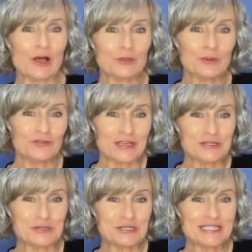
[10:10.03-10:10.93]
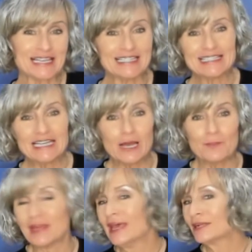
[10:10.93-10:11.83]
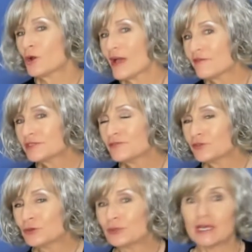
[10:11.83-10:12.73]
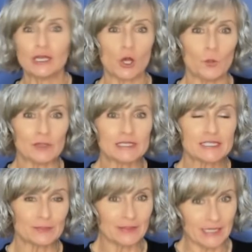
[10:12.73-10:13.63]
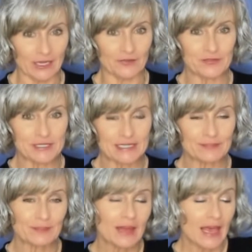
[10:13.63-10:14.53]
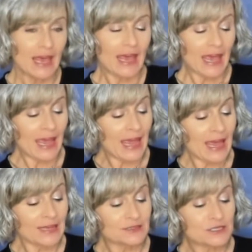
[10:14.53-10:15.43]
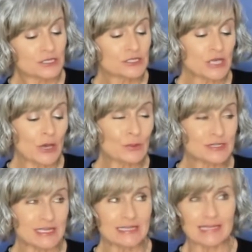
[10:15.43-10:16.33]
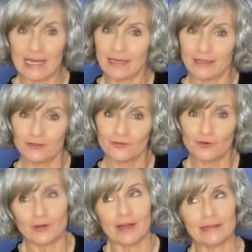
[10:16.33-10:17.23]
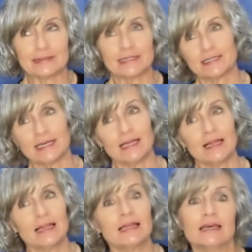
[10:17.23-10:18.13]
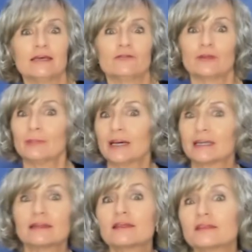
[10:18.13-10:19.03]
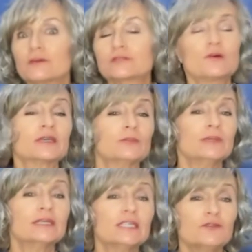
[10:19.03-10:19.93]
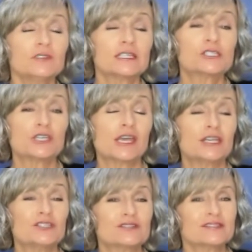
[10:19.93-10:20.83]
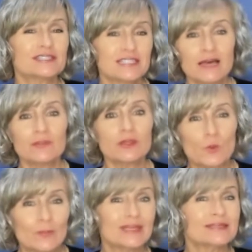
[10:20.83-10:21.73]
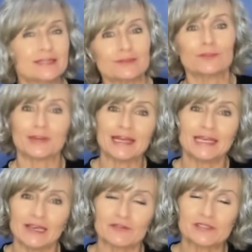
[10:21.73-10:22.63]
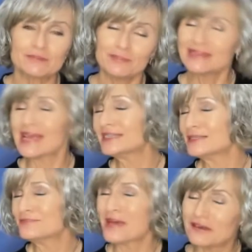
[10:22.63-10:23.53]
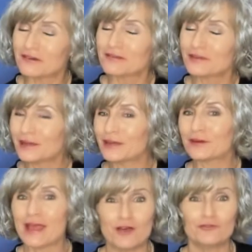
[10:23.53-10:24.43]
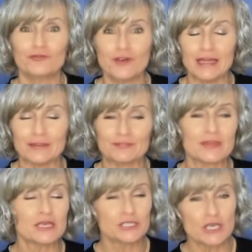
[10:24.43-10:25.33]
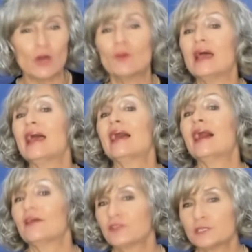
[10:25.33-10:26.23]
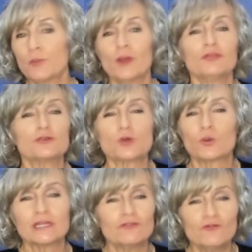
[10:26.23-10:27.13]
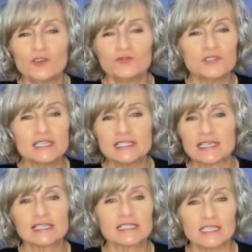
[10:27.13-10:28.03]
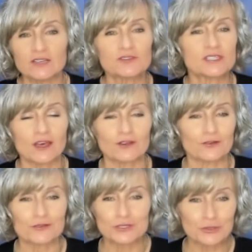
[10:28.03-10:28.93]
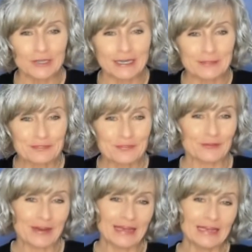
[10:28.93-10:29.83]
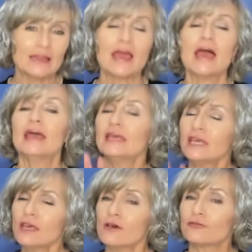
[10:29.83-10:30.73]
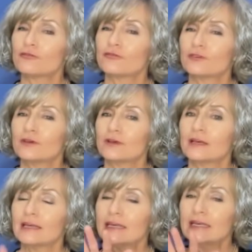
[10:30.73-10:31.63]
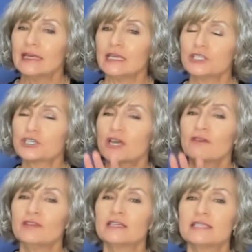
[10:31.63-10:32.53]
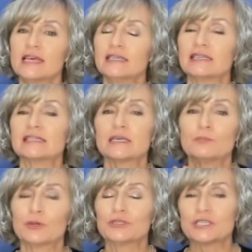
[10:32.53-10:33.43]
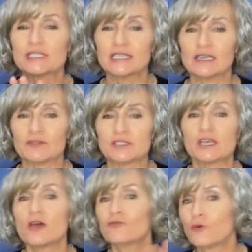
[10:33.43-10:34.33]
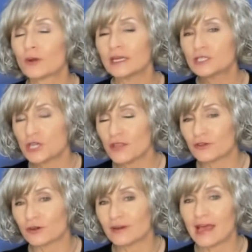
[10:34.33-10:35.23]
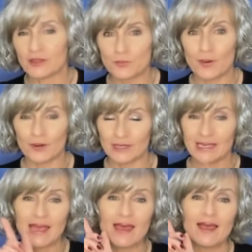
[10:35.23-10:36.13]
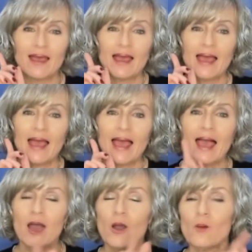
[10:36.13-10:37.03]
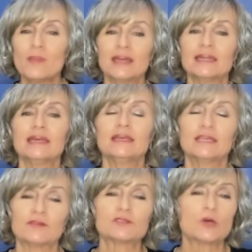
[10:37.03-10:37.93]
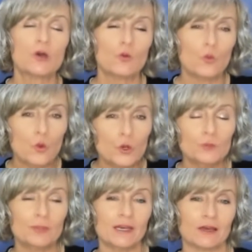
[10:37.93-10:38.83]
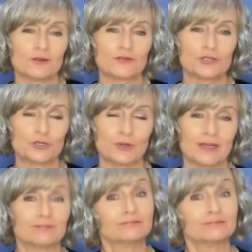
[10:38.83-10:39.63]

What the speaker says: all the professors decide to get up and go have some food and open some gifts. And so, since Ellen forgot to tell everybody that there was going to be a gift exchange, some of the women didn't bring gifts. But that didn't matter. They're here to have fun. So, at this point, there's only 56 gifts under the tree, right? If each of the attendees had purchased gifts for each other at the party, how many gifts would be under the tree?